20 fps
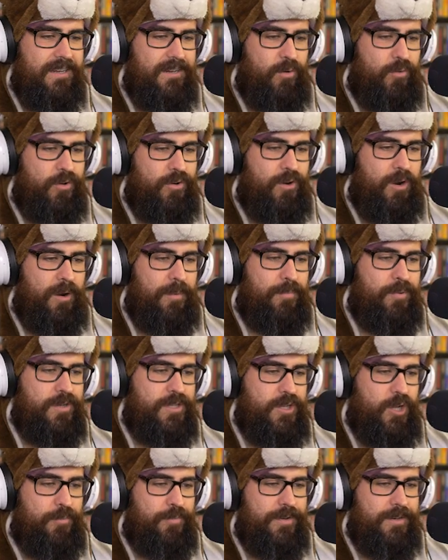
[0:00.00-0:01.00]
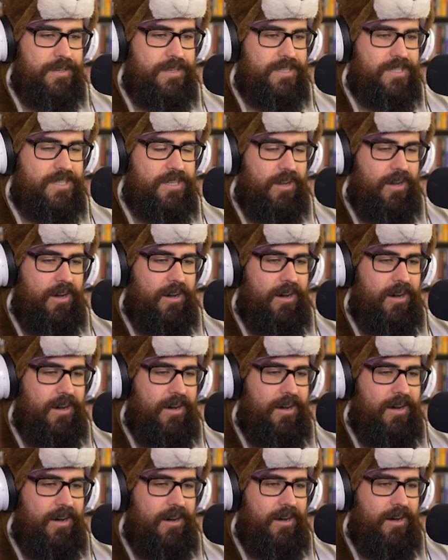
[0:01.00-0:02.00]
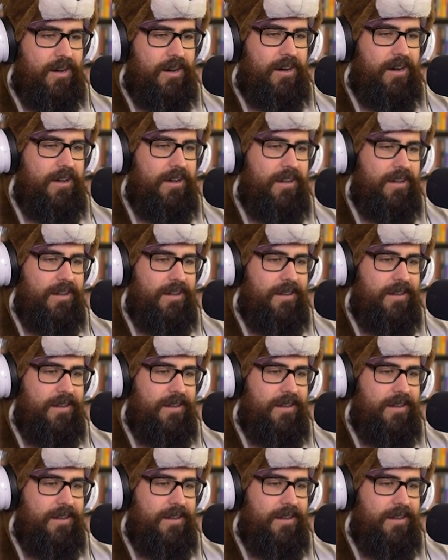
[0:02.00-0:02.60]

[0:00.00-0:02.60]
Turn the door and pushed the open and saw